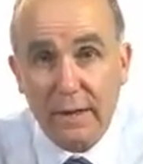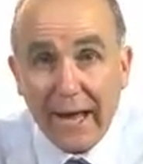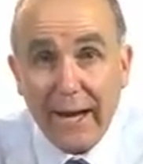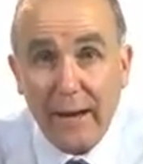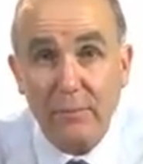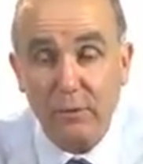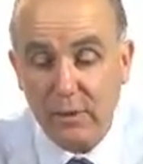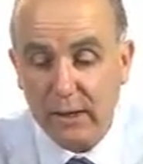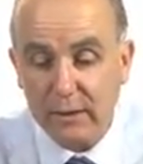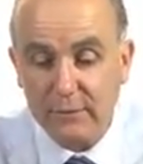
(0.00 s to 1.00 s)
That happened
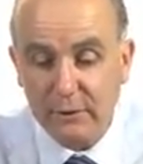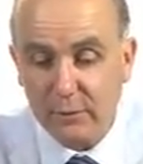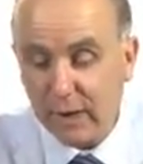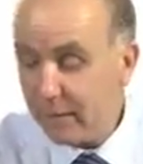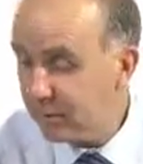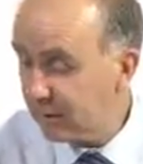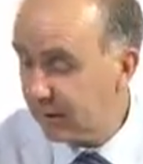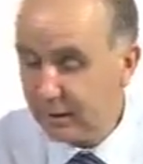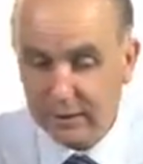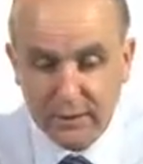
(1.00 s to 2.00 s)
relatively
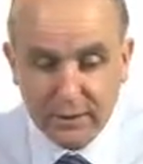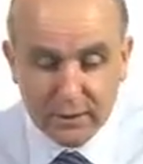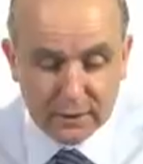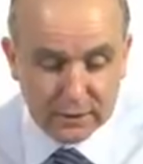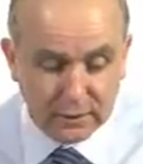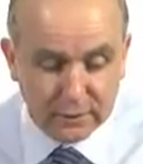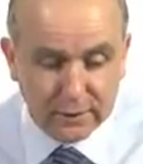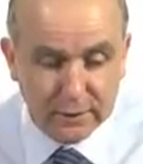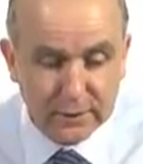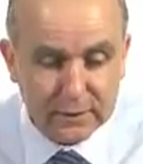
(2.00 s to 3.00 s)
rapidly. So
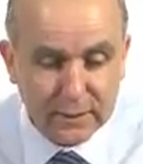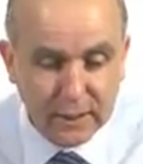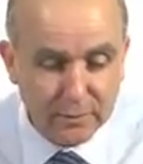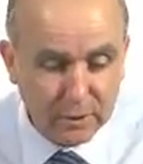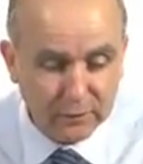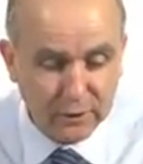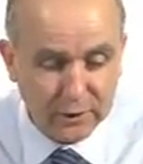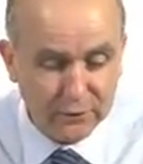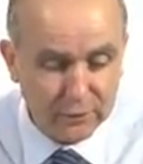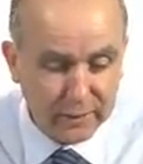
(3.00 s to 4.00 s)
in this table, I've
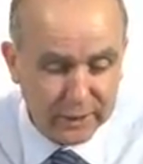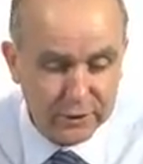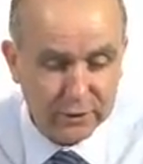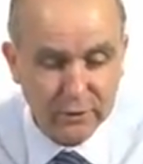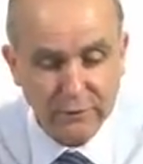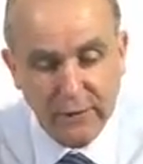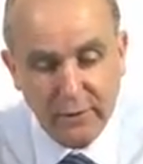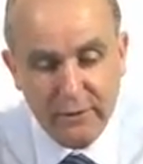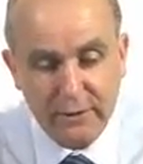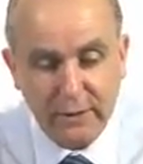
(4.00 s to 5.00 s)
got information on
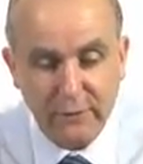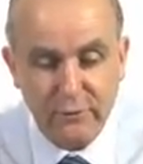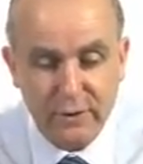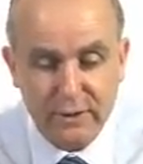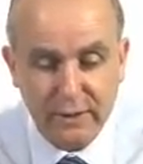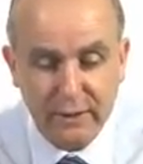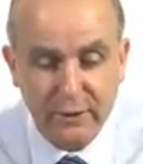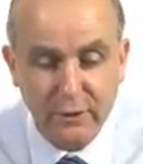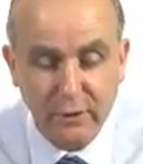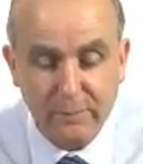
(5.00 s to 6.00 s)
various countries
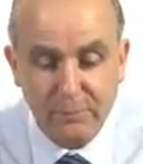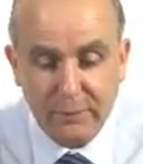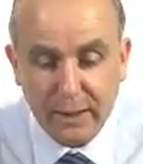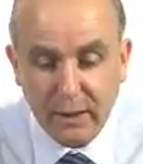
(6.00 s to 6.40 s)
in Europe.